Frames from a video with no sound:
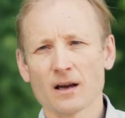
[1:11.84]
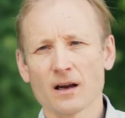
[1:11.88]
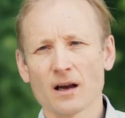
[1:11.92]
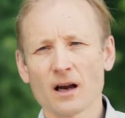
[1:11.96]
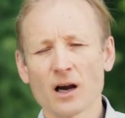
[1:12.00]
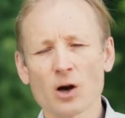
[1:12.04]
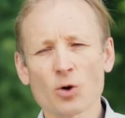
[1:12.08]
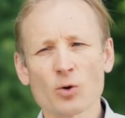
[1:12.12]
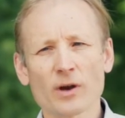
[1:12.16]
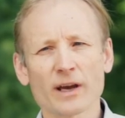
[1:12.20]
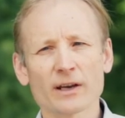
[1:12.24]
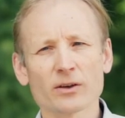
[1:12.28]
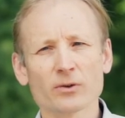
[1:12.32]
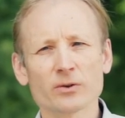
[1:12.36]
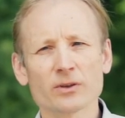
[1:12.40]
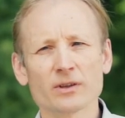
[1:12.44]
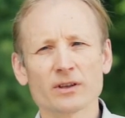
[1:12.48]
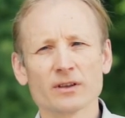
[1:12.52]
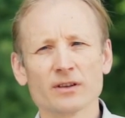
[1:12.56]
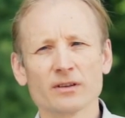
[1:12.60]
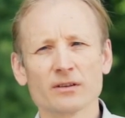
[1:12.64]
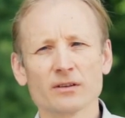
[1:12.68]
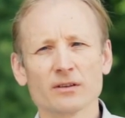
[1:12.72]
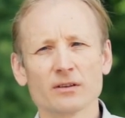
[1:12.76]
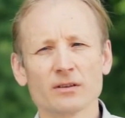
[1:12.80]
How can we
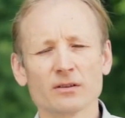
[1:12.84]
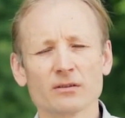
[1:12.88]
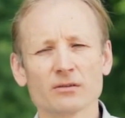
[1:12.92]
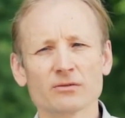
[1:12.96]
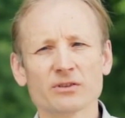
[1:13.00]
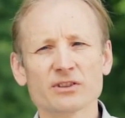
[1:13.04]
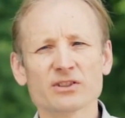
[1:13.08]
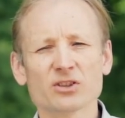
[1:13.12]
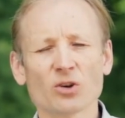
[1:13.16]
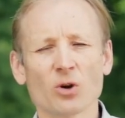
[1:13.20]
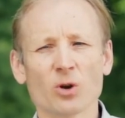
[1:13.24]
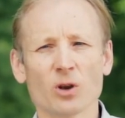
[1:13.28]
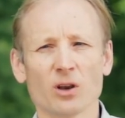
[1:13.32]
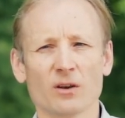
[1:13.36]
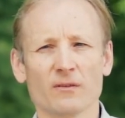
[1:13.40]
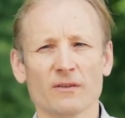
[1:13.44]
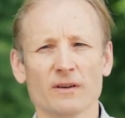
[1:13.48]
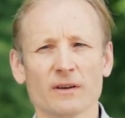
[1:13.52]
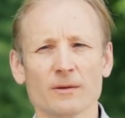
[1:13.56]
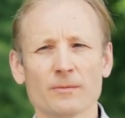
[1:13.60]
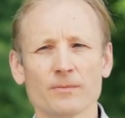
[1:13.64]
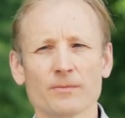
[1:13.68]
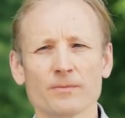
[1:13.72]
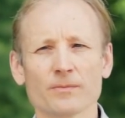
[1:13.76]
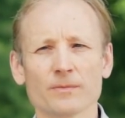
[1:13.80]
resolve
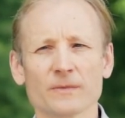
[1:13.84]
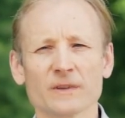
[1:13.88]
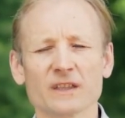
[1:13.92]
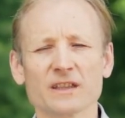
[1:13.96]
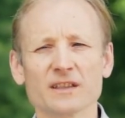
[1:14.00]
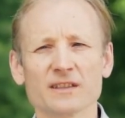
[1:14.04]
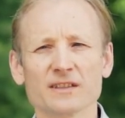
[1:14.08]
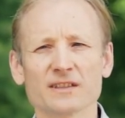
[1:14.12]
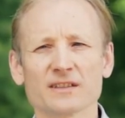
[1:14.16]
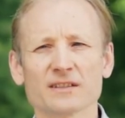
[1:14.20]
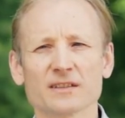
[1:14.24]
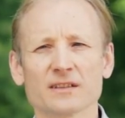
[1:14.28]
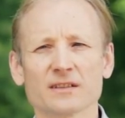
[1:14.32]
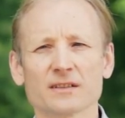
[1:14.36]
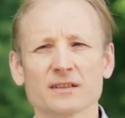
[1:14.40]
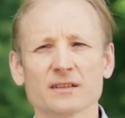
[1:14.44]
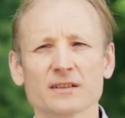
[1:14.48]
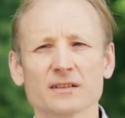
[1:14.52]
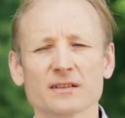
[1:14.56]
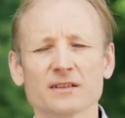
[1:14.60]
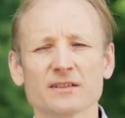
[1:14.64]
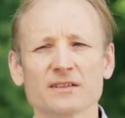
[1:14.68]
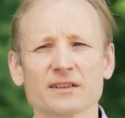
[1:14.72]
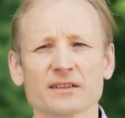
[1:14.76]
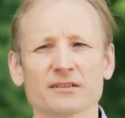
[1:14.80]
this
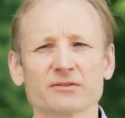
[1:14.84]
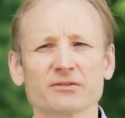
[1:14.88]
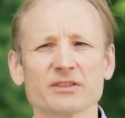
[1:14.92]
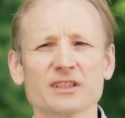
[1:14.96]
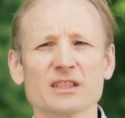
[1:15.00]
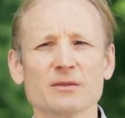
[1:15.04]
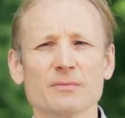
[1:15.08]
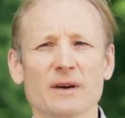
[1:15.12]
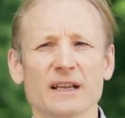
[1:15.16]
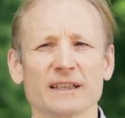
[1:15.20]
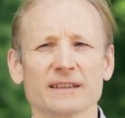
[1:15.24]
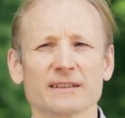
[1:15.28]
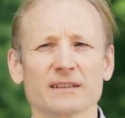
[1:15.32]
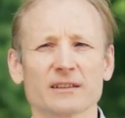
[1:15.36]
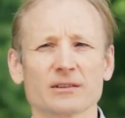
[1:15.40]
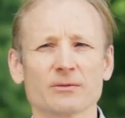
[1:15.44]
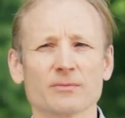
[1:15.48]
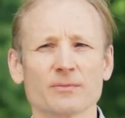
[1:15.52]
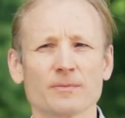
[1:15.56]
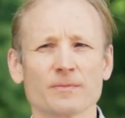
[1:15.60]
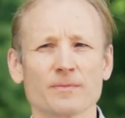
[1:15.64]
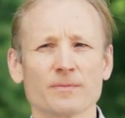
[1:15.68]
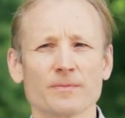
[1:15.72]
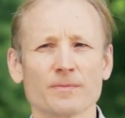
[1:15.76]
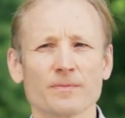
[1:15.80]
disagreement?
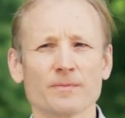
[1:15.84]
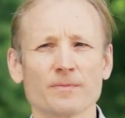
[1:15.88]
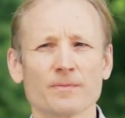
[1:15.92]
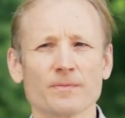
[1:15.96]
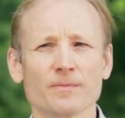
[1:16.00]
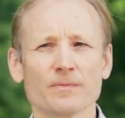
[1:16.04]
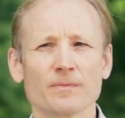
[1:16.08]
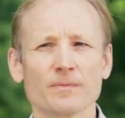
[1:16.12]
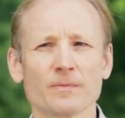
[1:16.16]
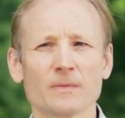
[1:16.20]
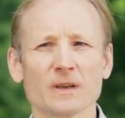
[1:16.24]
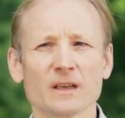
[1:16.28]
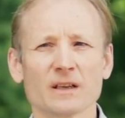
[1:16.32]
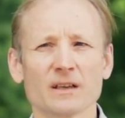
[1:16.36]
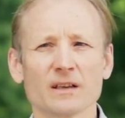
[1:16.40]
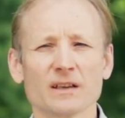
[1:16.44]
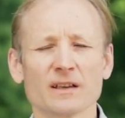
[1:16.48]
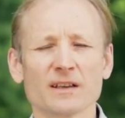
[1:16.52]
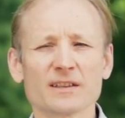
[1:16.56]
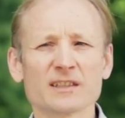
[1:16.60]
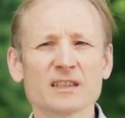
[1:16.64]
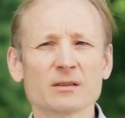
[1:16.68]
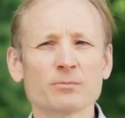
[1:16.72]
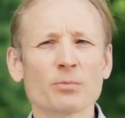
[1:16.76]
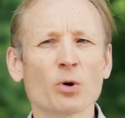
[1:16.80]

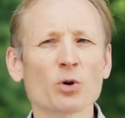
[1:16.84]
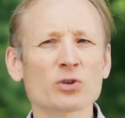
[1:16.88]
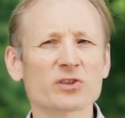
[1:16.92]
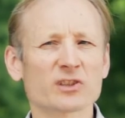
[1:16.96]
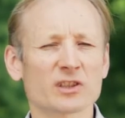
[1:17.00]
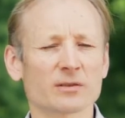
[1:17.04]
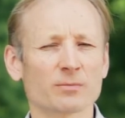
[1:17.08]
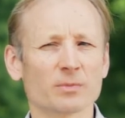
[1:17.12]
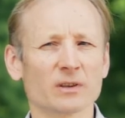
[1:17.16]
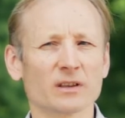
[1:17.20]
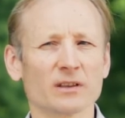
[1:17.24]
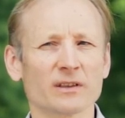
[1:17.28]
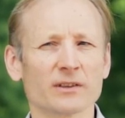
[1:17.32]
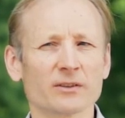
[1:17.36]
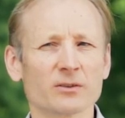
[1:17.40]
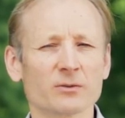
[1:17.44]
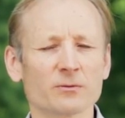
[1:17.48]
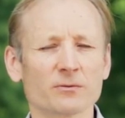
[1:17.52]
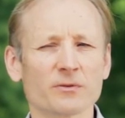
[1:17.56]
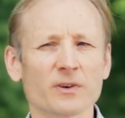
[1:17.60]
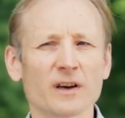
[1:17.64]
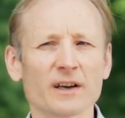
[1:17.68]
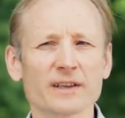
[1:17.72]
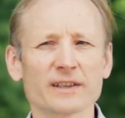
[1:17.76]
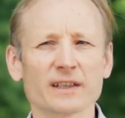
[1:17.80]
Is it possible to
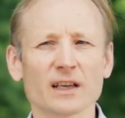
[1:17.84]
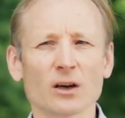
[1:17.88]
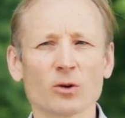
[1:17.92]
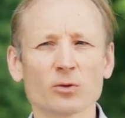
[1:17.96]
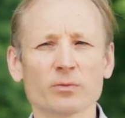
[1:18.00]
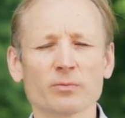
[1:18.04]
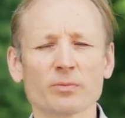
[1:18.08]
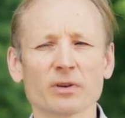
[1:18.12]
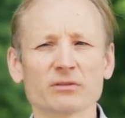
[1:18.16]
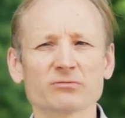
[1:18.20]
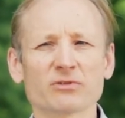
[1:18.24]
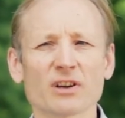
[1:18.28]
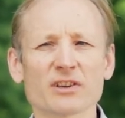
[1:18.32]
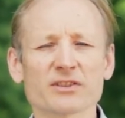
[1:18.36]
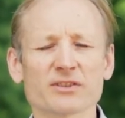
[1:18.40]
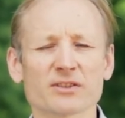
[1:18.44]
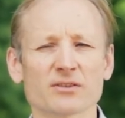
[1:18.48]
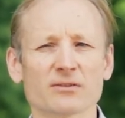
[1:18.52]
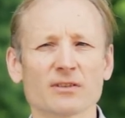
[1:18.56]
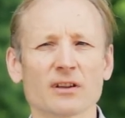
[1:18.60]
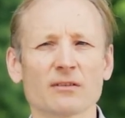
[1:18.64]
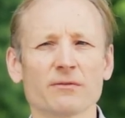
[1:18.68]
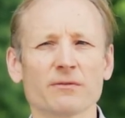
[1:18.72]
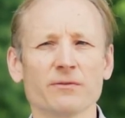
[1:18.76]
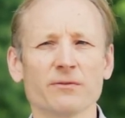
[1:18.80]
find out by
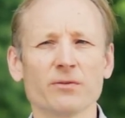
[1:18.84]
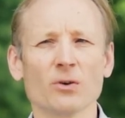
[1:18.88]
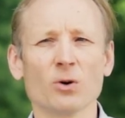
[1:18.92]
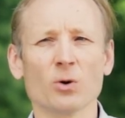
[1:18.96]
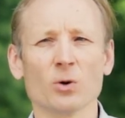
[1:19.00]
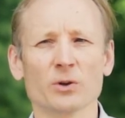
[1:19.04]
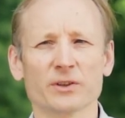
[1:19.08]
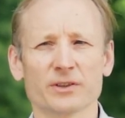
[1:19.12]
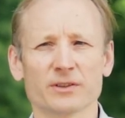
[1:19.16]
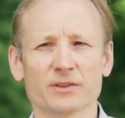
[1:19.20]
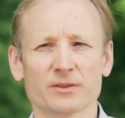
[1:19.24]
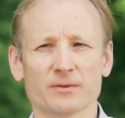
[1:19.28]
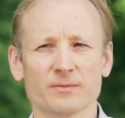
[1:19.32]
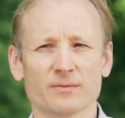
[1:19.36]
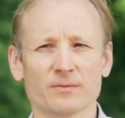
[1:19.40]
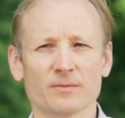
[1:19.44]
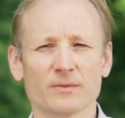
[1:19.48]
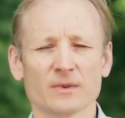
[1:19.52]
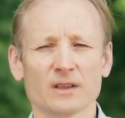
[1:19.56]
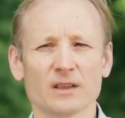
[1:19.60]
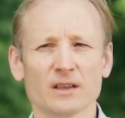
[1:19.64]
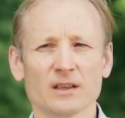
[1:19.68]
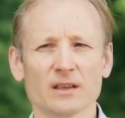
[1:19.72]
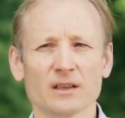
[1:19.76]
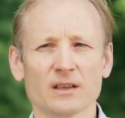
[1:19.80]
rational thought
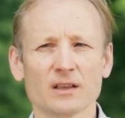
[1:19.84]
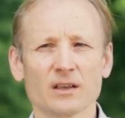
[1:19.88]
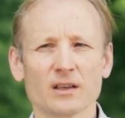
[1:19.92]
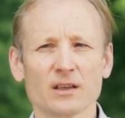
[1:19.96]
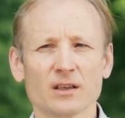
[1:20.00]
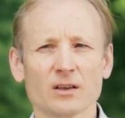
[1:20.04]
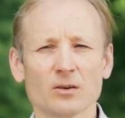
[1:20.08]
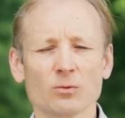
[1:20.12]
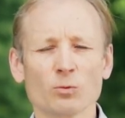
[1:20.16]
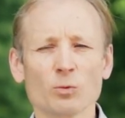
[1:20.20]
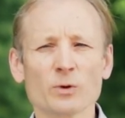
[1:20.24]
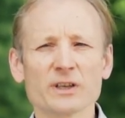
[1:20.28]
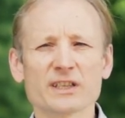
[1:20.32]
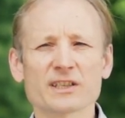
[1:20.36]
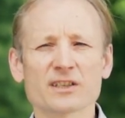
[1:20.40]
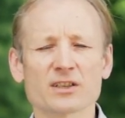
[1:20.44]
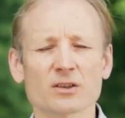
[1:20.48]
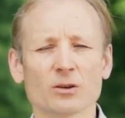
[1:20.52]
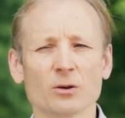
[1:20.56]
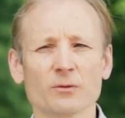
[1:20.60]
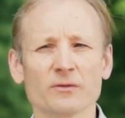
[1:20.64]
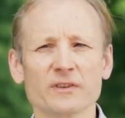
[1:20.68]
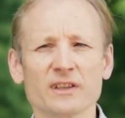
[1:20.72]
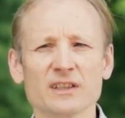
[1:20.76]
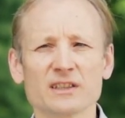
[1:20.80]
which
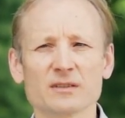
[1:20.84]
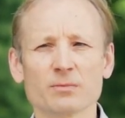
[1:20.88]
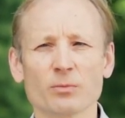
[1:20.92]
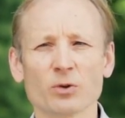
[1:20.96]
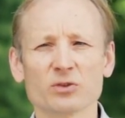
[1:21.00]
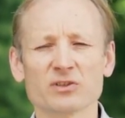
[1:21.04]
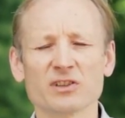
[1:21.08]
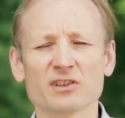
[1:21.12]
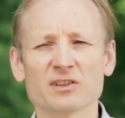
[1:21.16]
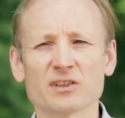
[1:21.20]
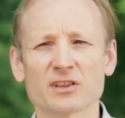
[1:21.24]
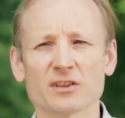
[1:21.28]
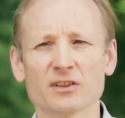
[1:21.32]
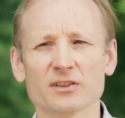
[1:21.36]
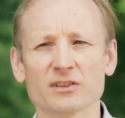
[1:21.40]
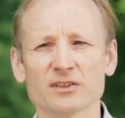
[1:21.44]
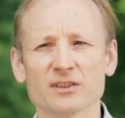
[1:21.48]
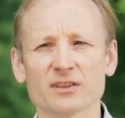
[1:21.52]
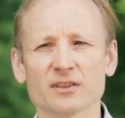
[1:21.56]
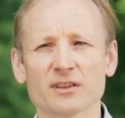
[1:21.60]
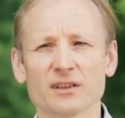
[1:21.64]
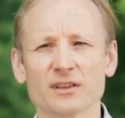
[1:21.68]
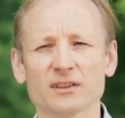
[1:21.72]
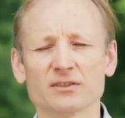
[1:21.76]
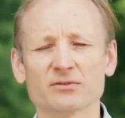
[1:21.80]
of these
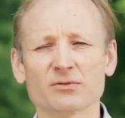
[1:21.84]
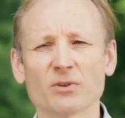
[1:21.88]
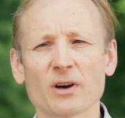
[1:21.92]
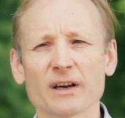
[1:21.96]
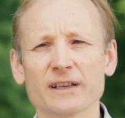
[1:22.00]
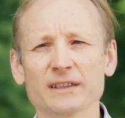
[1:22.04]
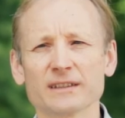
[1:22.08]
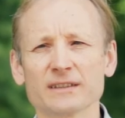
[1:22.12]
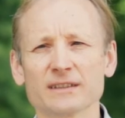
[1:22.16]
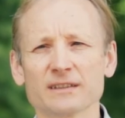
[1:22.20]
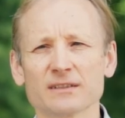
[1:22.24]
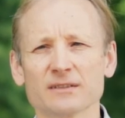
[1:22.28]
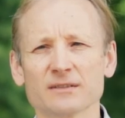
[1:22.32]
positions is right?